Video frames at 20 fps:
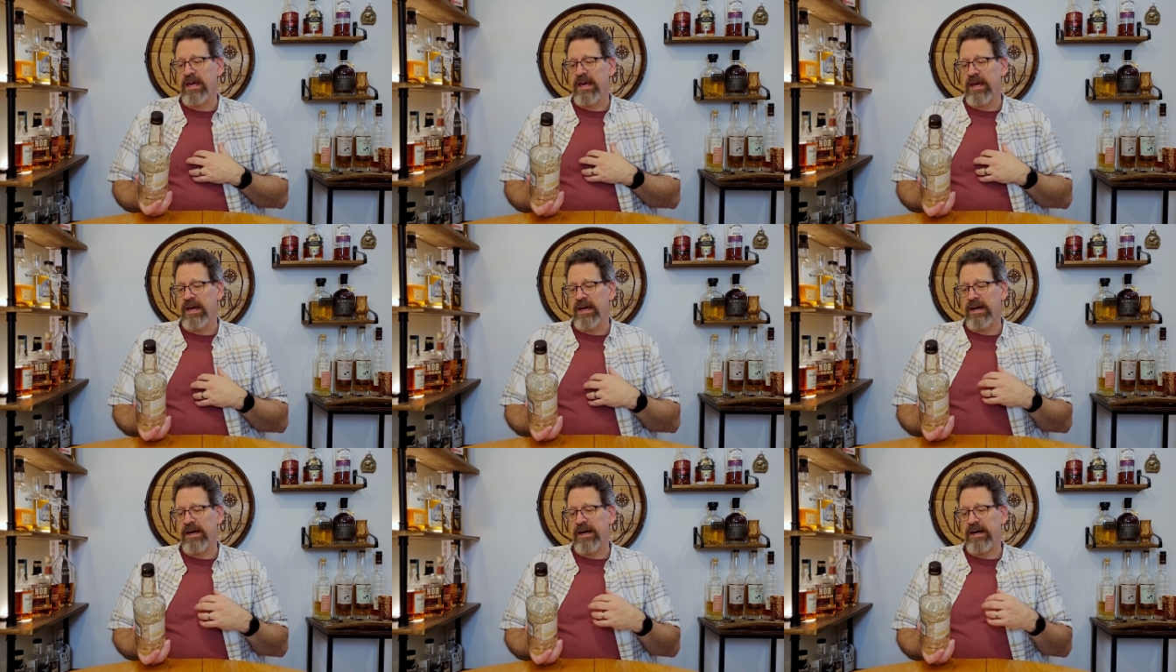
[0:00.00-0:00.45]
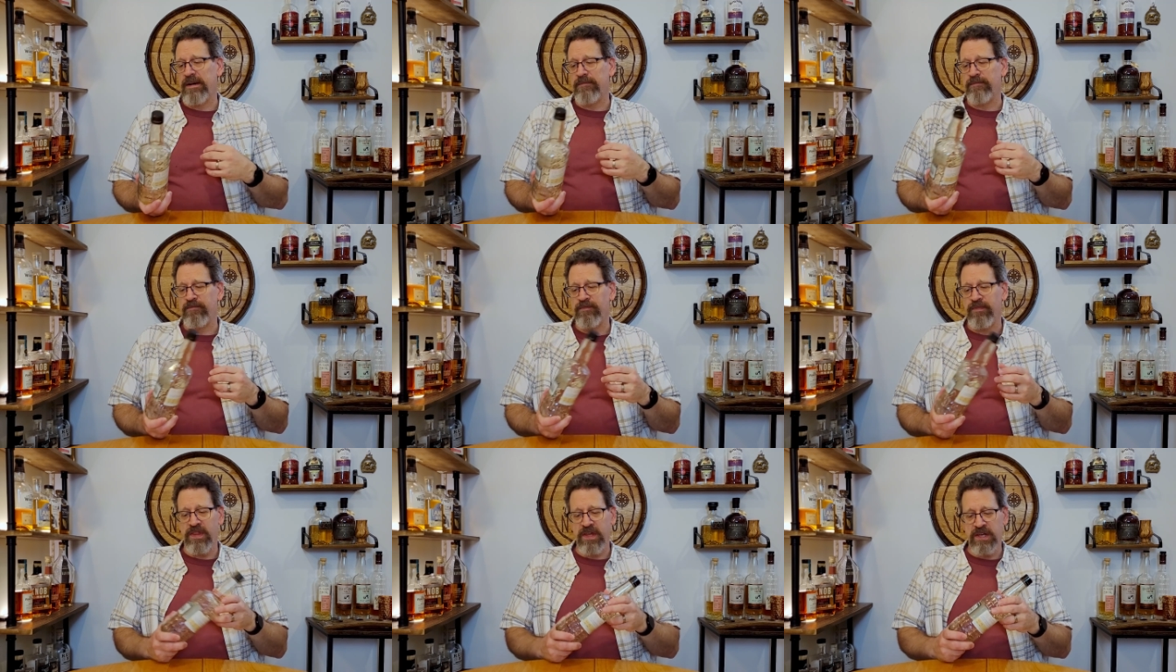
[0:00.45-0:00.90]

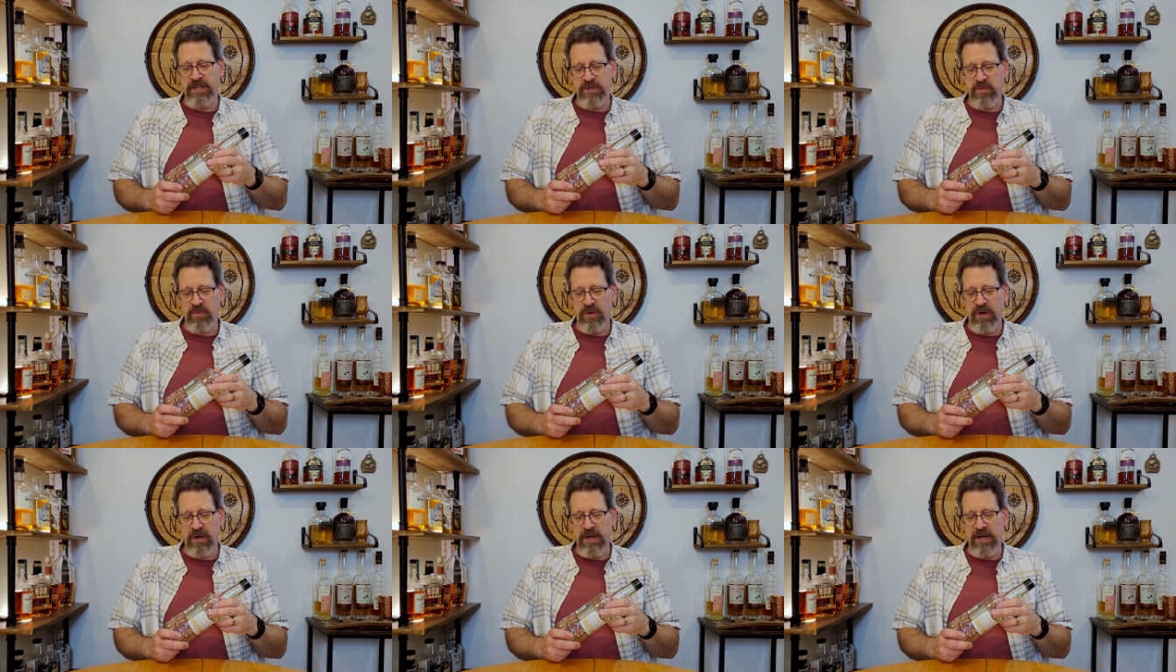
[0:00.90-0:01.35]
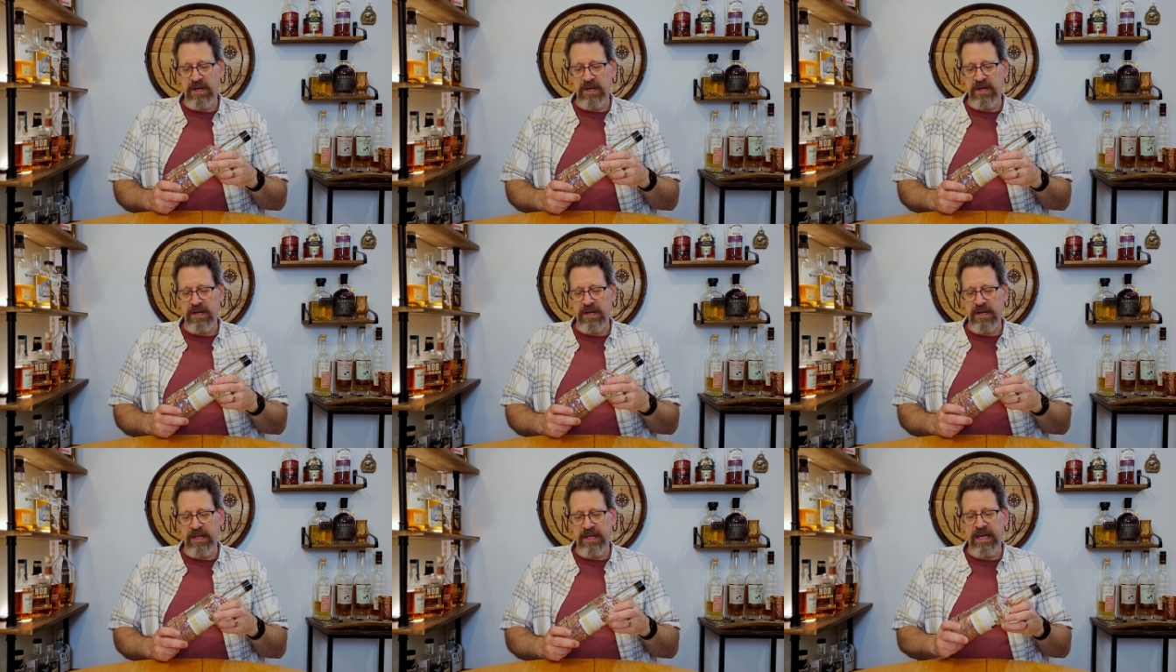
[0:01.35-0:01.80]
Um, this
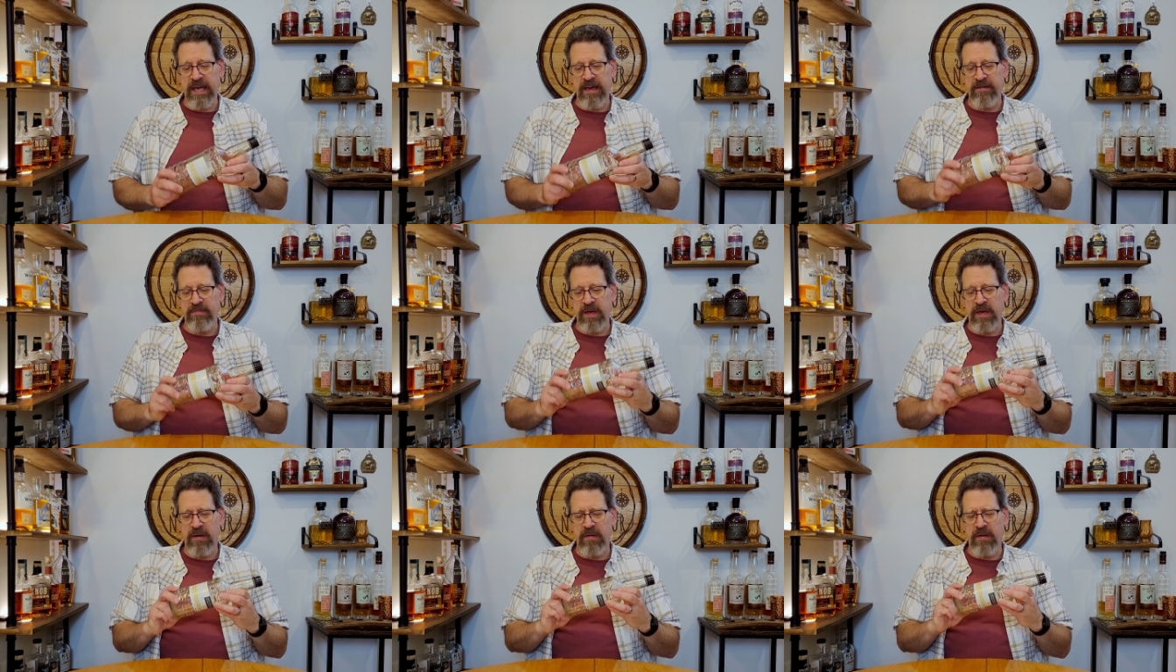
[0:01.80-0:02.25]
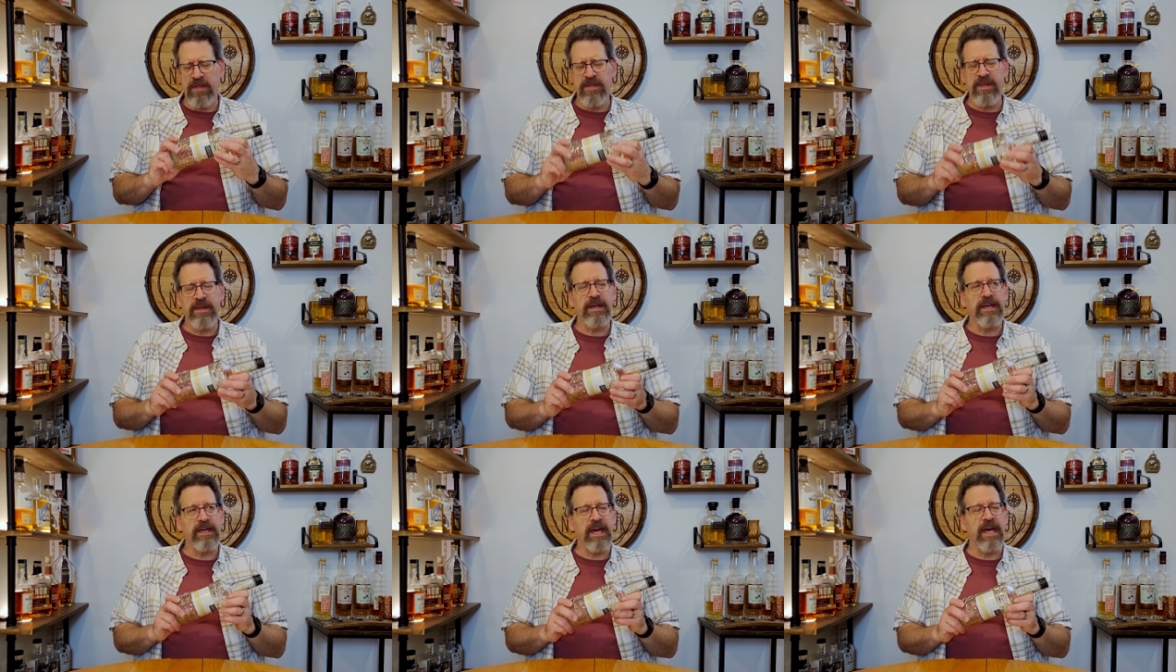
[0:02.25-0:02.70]
one gave me, I
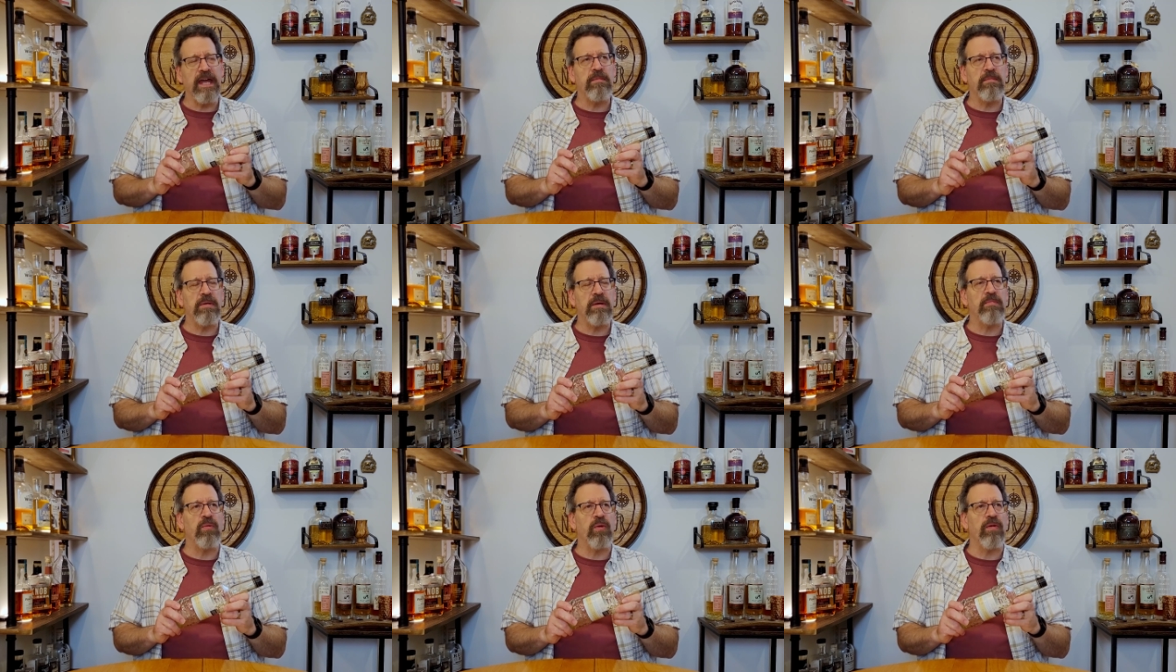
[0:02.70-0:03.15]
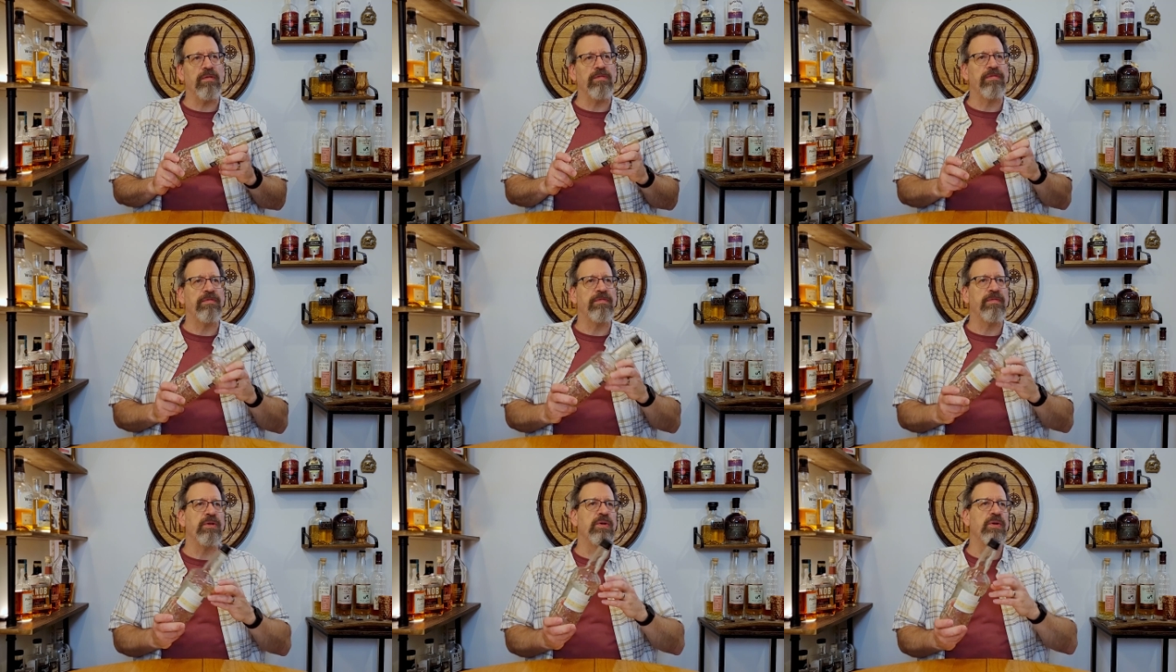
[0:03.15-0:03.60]
think, again, a bit more
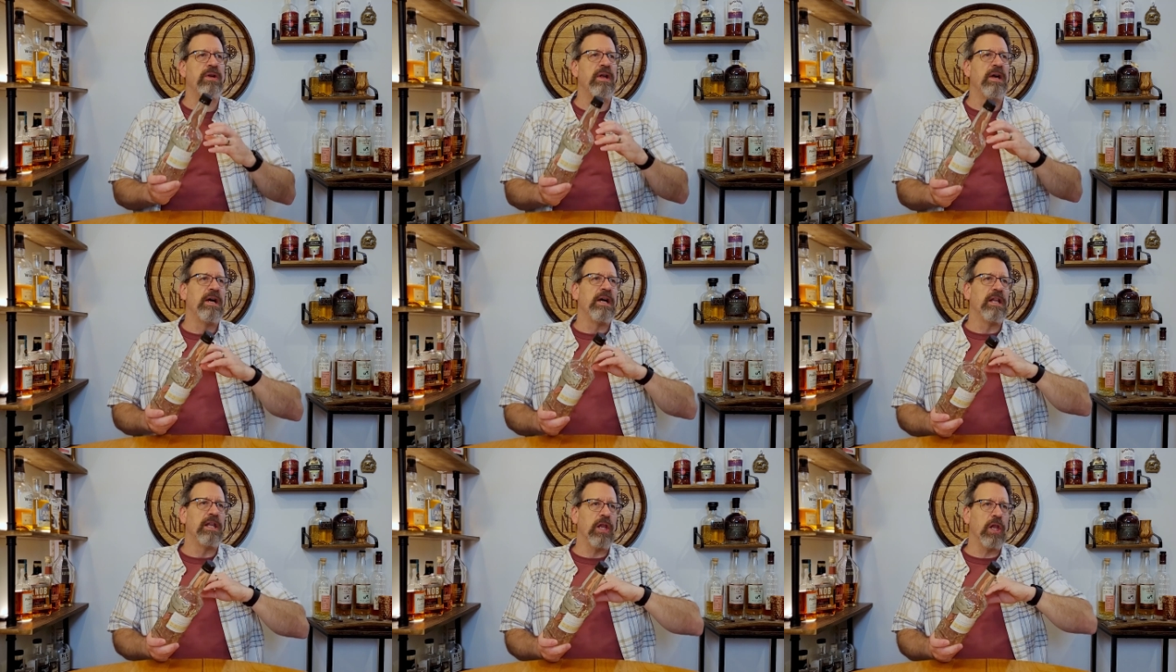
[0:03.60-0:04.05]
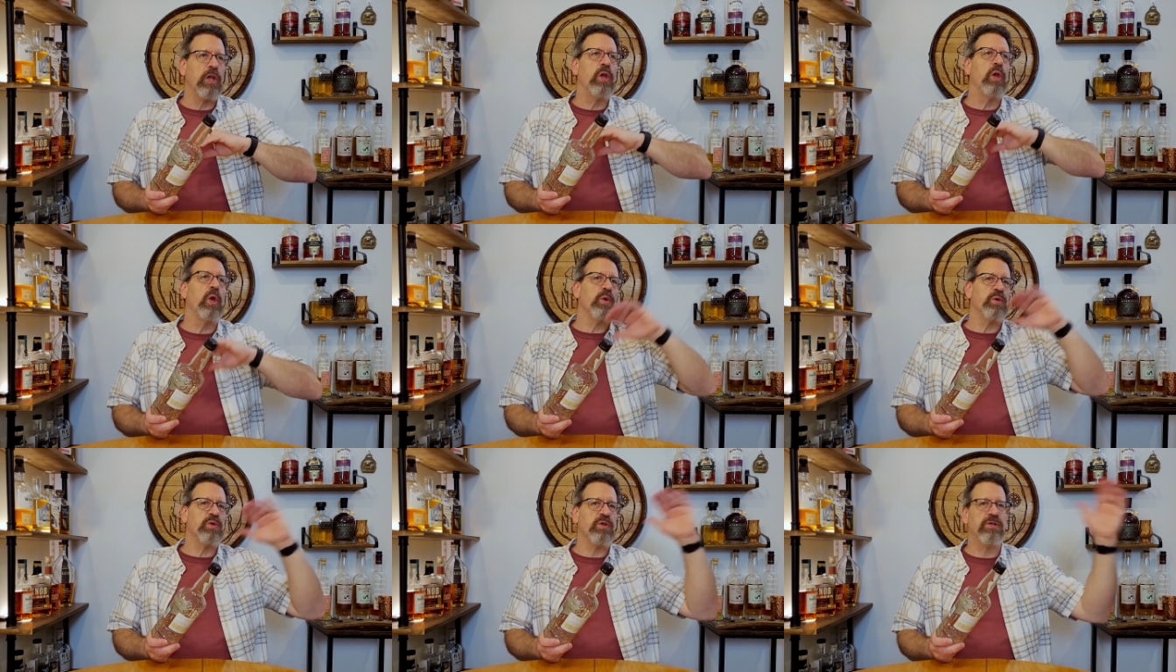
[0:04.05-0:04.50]
fruit, a little
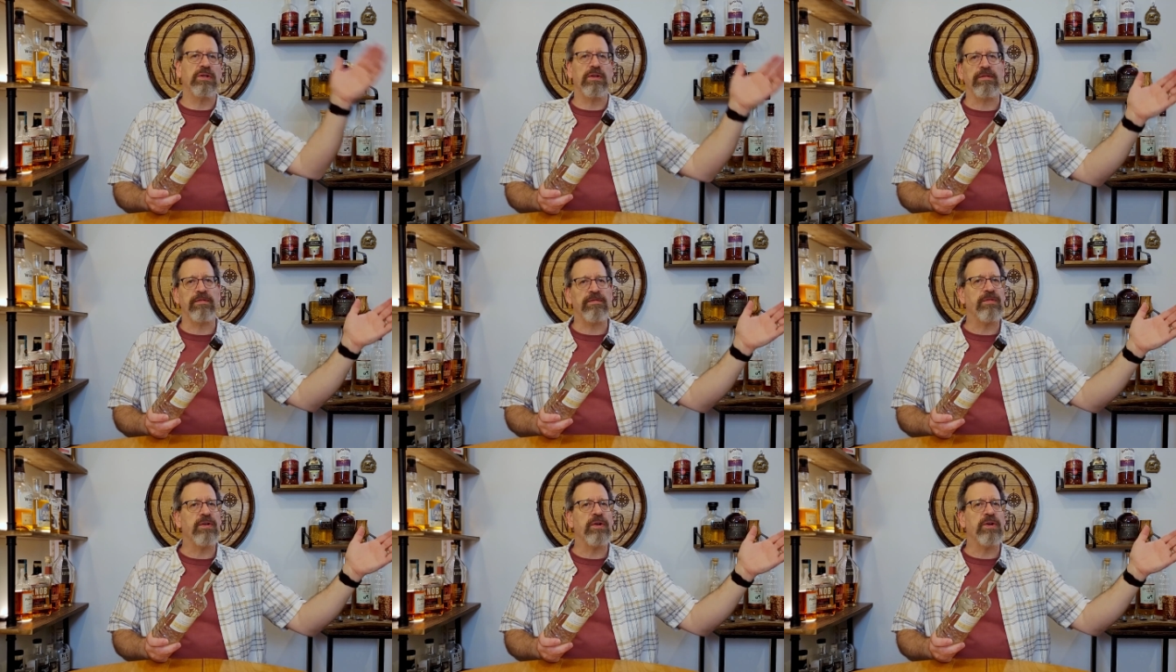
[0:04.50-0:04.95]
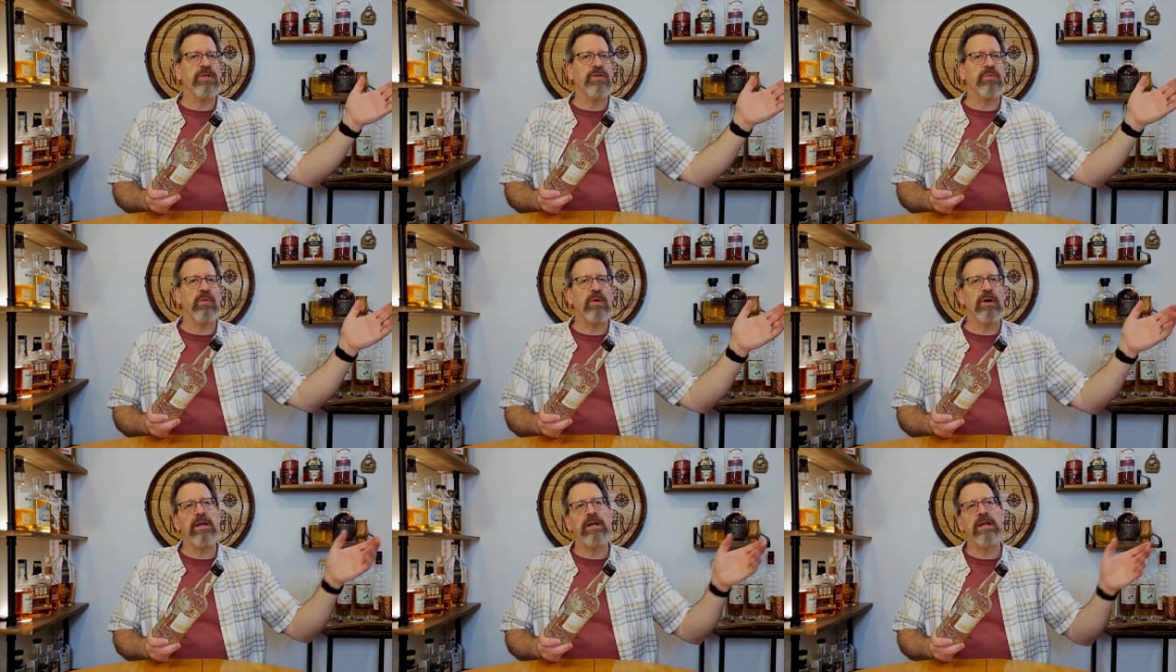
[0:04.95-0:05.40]
closer to the
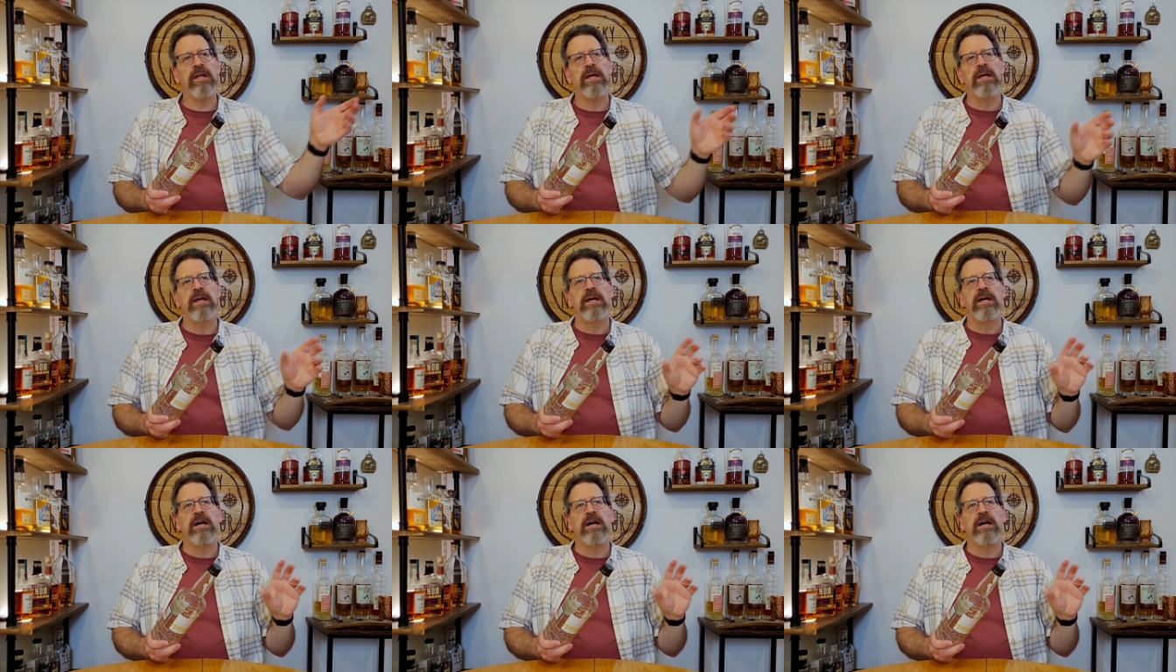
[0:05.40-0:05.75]
first one,